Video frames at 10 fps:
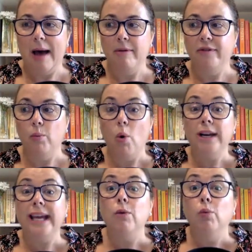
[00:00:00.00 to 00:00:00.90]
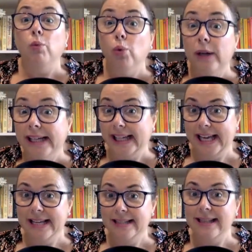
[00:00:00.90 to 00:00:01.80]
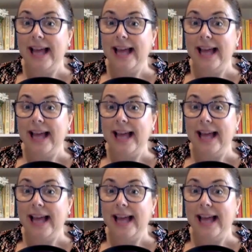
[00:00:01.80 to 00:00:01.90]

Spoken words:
for what it really is.